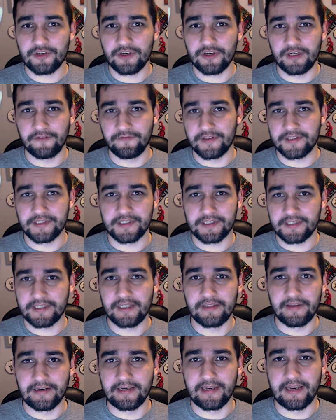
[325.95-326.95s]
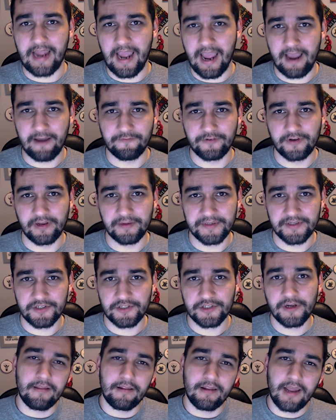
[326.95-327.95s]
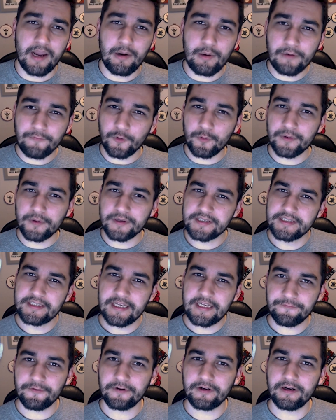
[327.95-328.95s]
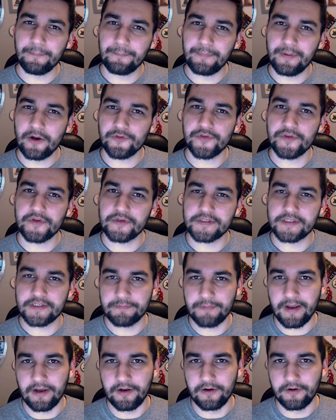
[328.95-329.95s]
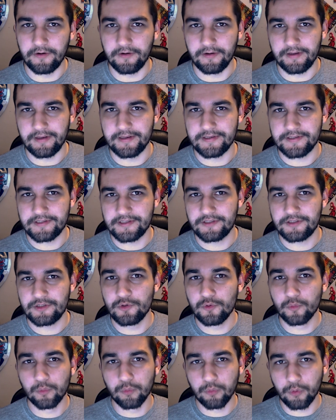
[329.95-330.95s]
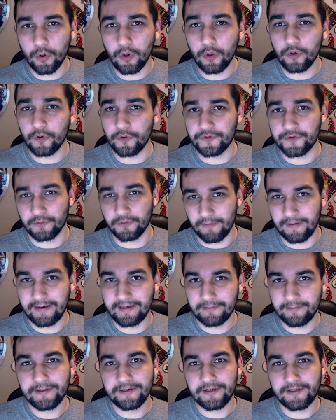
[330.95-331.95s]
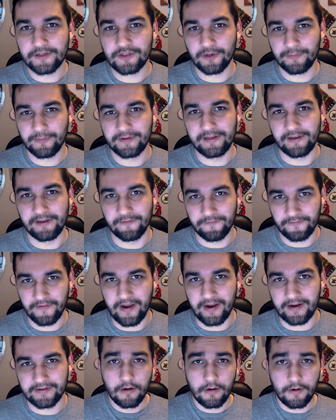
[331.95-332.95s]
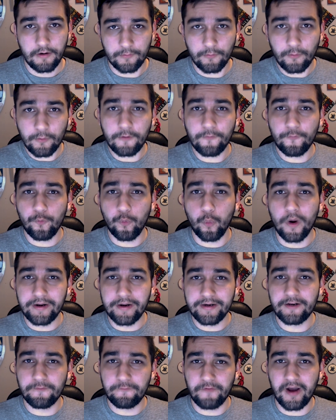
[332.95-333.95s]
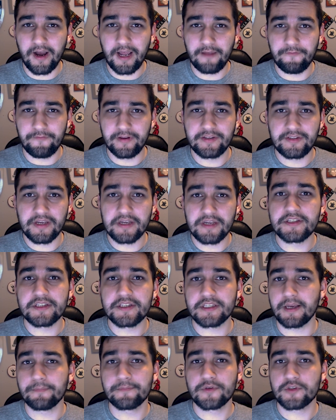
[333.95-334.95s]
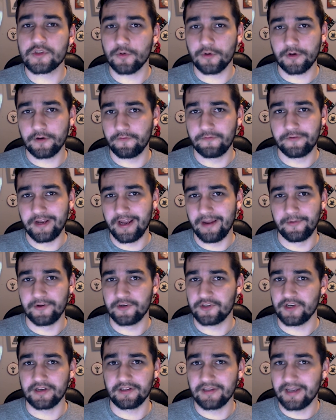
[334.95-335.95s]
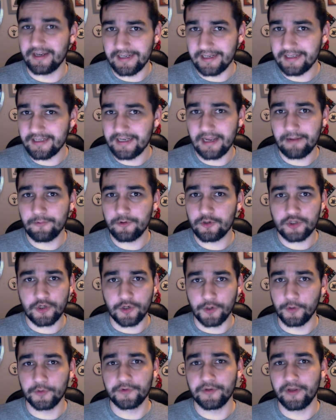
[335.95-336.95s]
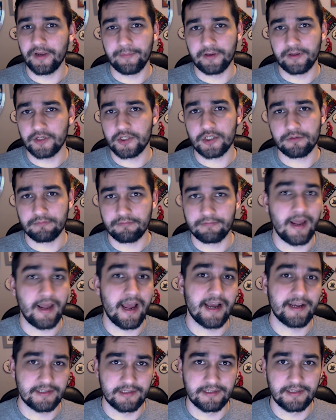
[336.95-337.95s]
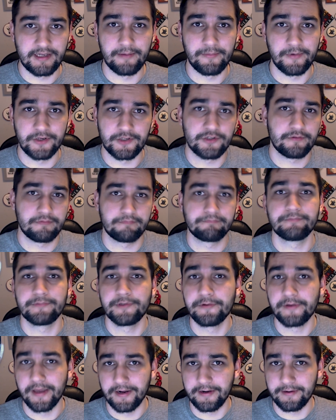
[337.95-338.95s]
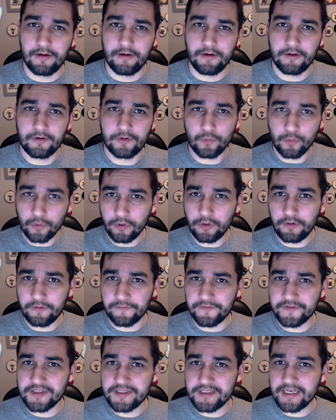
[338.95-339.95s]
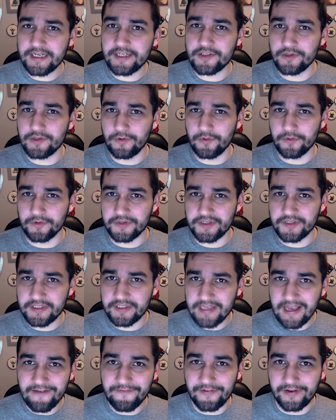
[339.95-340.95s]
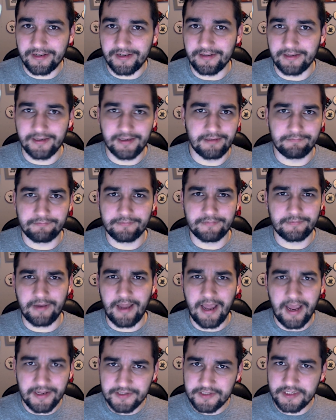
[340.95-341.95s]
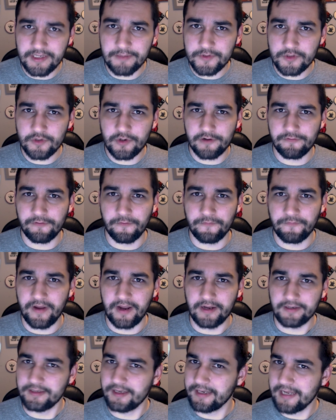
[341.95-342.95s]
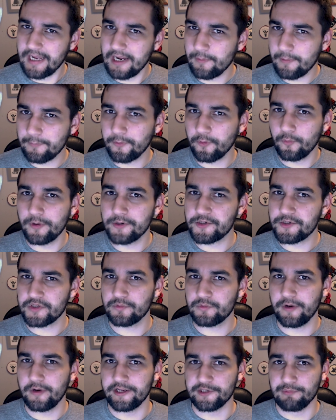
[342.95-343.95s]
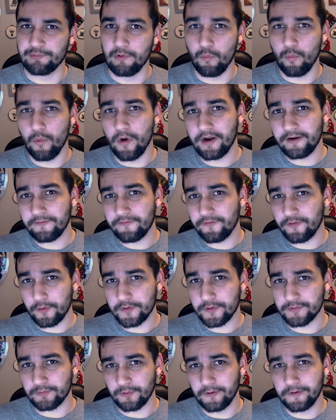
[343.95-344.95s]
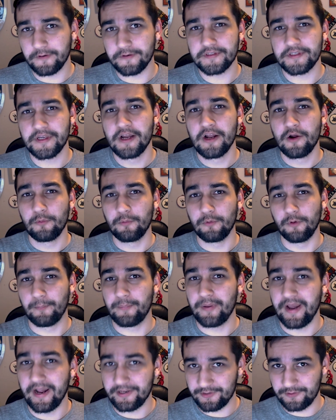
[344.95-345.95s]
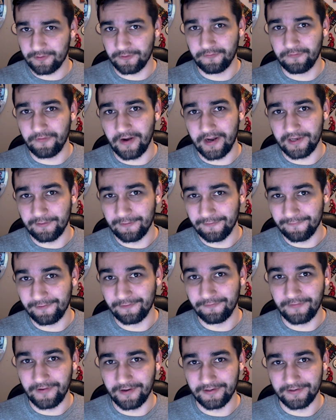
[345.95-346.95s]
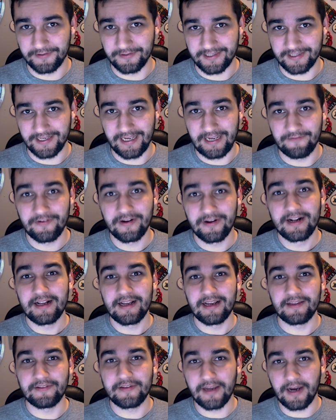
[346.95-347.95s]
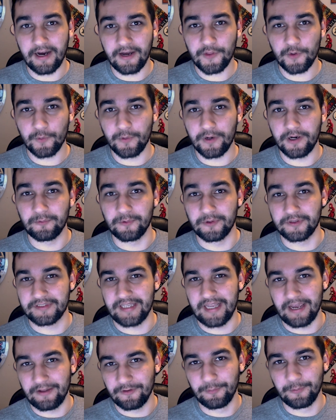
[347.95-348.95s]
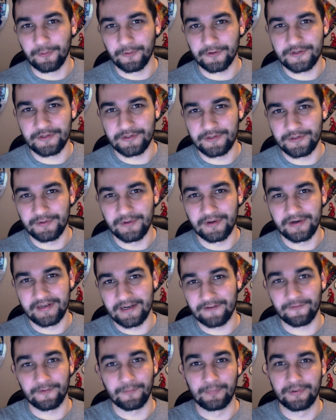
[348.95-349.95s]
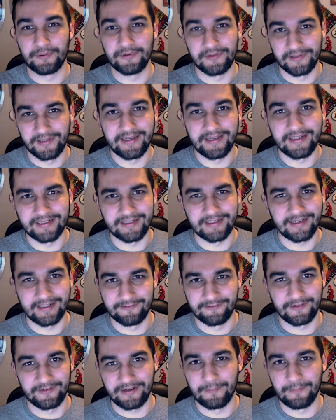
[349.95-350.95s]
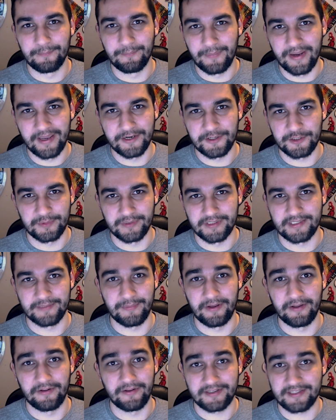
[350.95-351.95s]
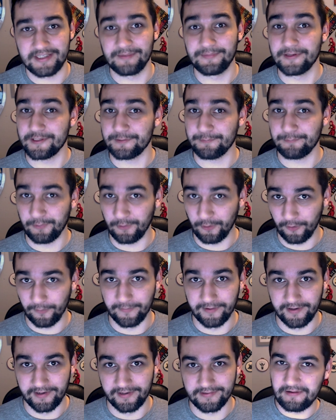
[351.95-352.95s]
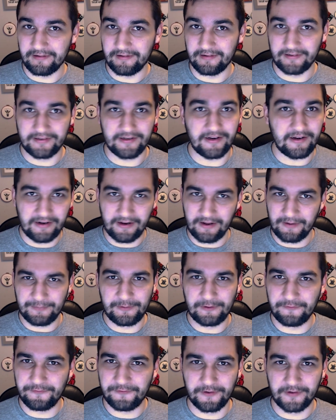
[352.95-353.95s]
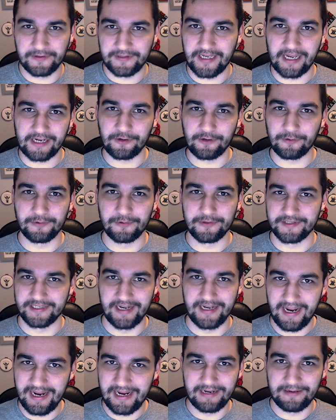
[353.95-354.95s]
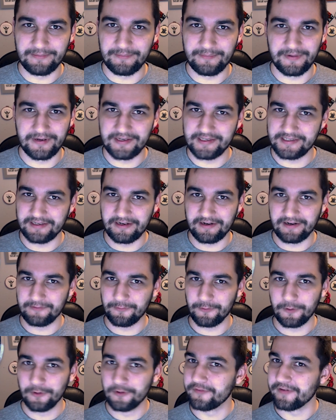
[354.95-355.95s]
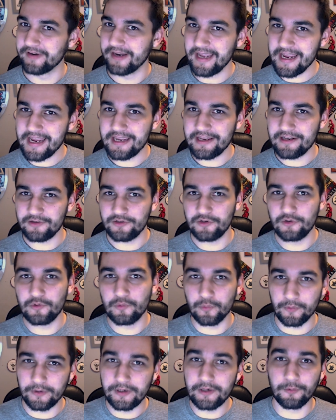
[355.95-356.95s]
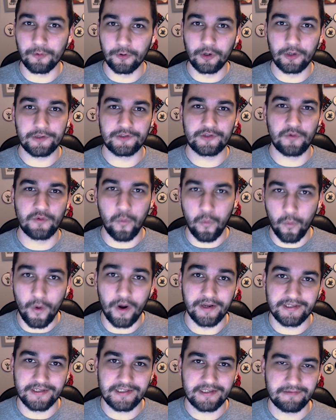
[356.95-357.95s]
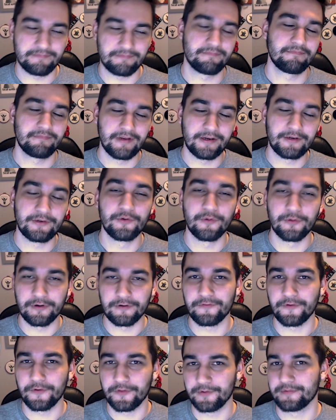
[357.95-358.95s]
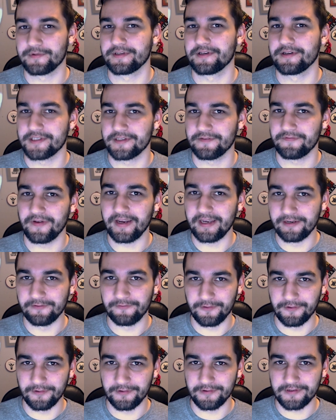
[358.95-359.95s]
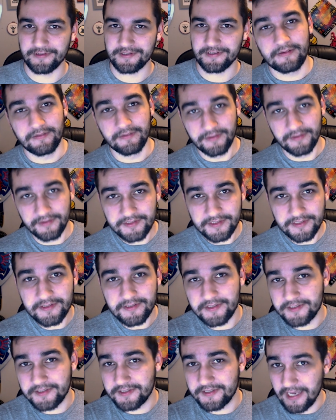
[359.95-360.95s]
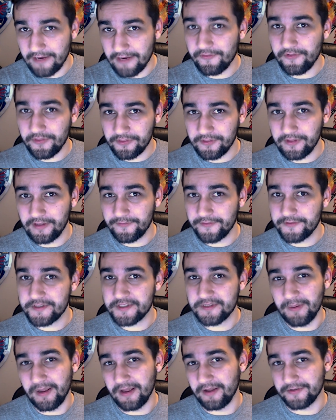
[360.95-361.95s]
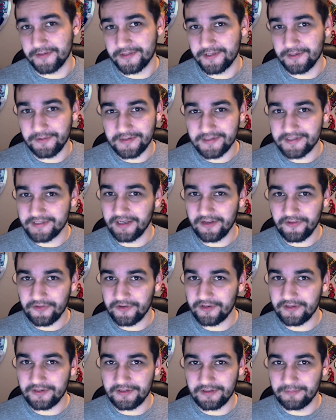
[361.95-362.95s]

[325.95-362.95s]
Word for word: and if they succeed, they take half damage. However, what's different about this spell is you roll to randomly determine the effect. On a roll of 1 to 5, it does some sort of damage, like lightning damage, cold damage, acid damage, you get it. On a roll of 6 or 7, it has some sort of effect. I can't remember which is which, but one of those rolls will petrify you if you fail your save, And the other one will teleport you to a different plane, kind of like a banishment spell, except it's permanent. And God help you if your attacker rolls an 8, because on a roll of an 8, you re-roll twice, ignoring further results of 8, of course. This is a 7th level spell, so it's nothing to